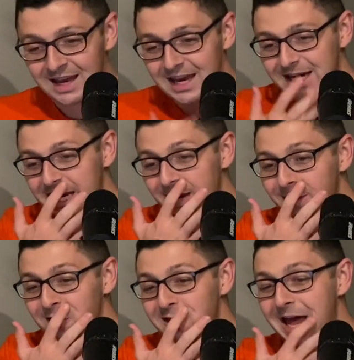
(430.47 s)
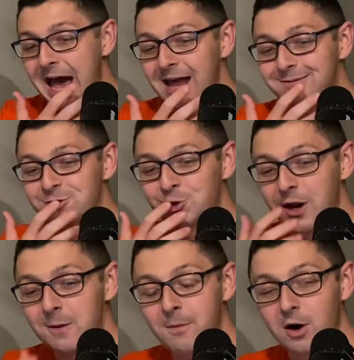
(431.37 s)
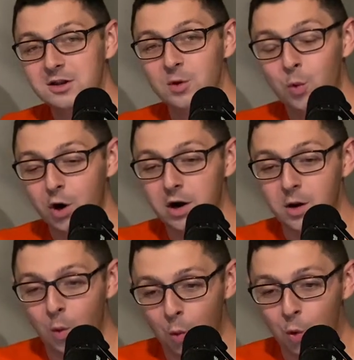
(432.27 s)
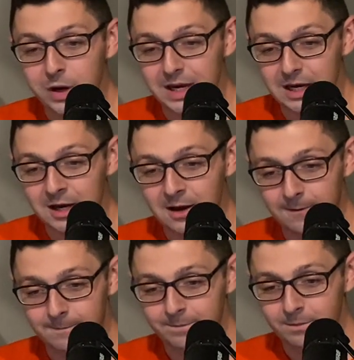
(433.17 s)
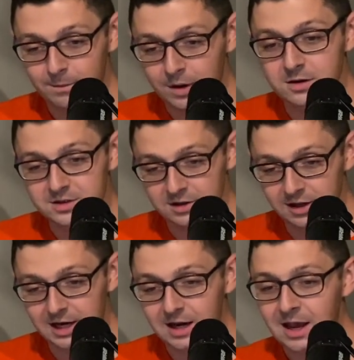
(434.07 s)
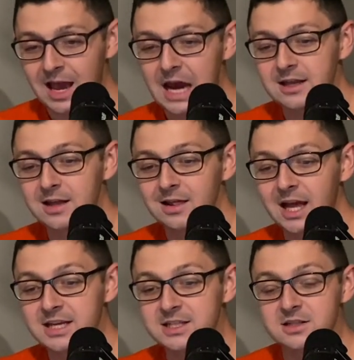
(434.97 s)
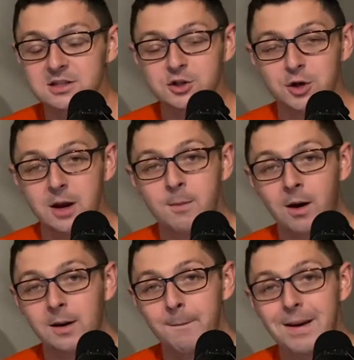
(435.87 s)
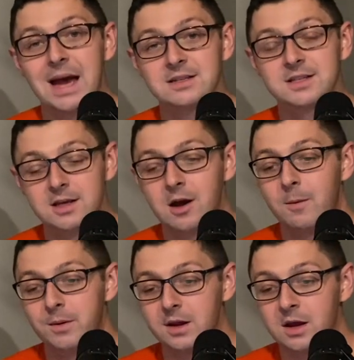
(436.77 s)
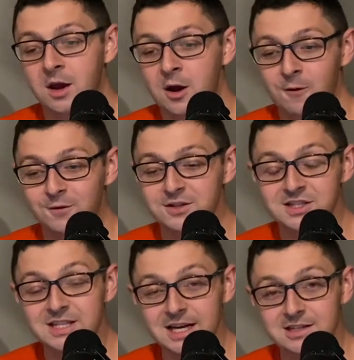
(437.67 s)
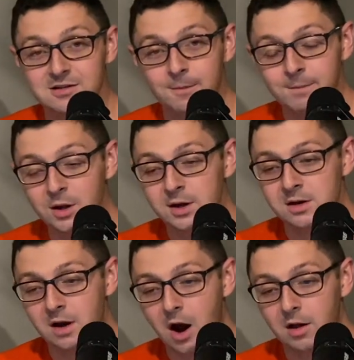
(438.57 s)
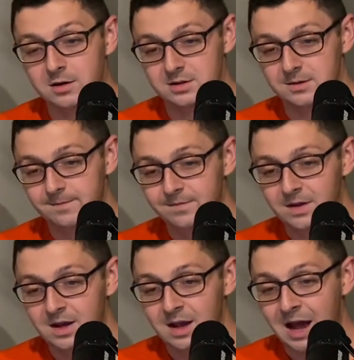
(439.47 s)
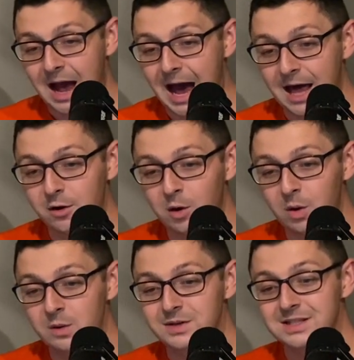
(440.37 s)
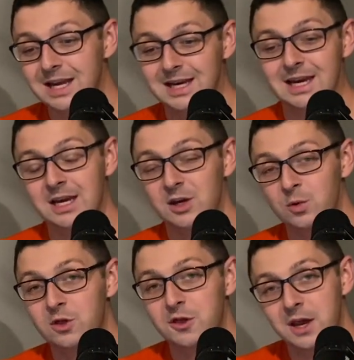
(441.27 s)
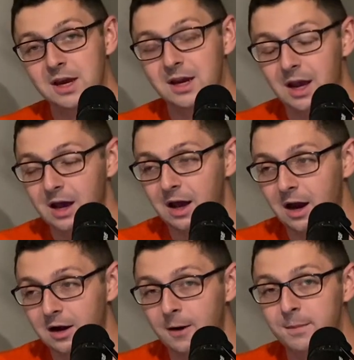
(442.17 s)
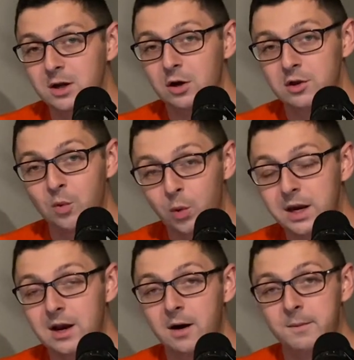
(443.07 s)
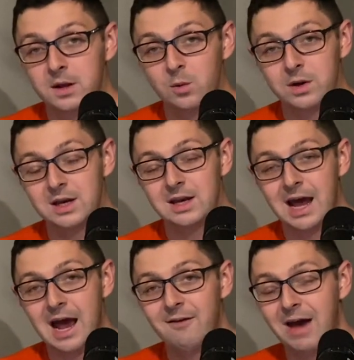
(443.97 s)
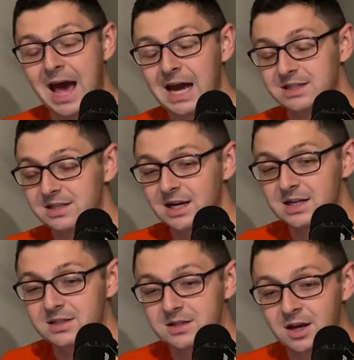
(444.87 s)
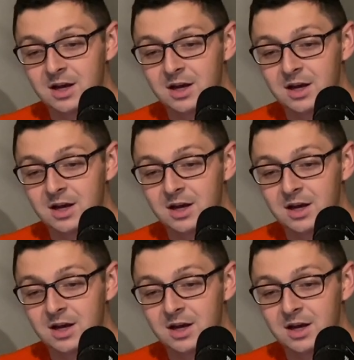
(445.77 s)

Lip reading: It came out that Adam trademarked the word "we" personally and then licensed the trademark back to the company for $6 million. I don't know what he was thinking. You'd think a company called the We Company would need to have access